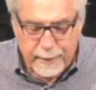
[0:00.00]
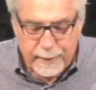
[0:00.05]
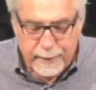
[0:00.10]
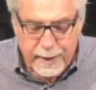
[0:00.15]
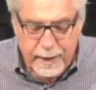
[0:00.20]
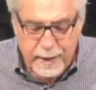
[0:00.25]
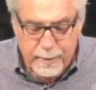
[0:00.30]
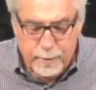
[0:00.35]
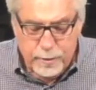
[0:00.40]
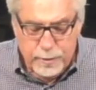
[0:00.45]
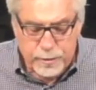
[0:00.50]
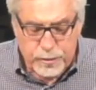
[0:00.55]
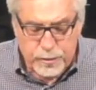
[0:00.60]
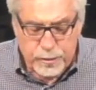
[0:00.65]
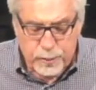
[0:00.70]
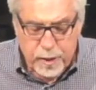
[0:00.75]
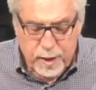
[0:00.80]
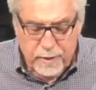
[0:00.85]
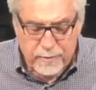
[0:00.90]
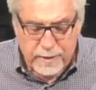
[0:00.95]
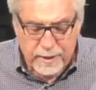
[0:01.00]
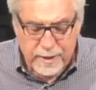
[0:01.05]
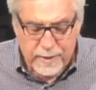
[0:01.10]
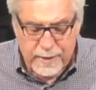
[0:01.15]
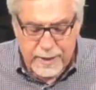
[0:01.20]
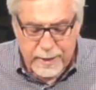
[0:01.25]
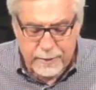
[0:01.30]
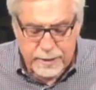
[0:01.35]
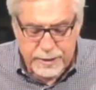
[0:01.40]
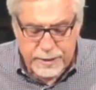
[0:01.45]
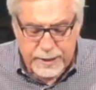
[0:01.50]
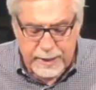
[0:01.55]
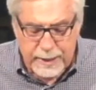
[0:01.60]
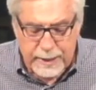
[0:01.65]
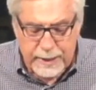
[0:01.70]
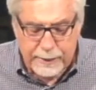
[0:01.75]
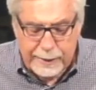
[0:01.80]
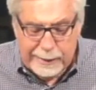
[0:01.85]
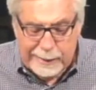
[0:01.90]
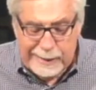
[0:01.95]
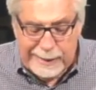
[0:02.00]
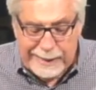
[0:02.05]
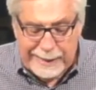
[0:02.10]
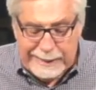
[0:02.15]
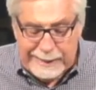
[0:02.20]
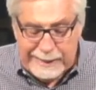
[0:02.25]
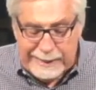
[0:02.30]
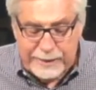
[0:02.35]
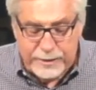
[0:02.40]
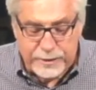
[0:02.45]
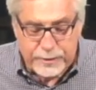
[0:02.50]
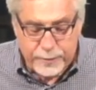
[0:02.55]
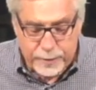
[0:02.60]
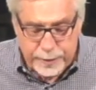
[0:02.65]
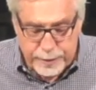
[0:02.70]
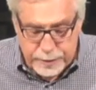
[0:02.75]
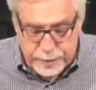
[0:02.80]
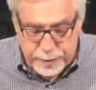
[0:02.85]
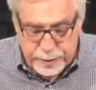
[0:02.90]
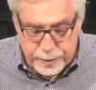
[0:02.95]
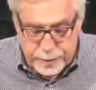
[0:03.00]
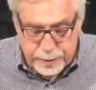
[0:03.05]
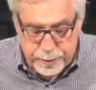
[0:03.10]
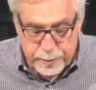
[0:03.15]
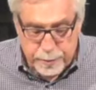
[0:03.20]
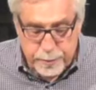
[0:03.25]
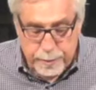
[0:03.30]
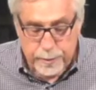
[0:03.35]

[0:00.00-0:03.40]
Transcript: Hebrews 12, 11. I want you to underline this one too,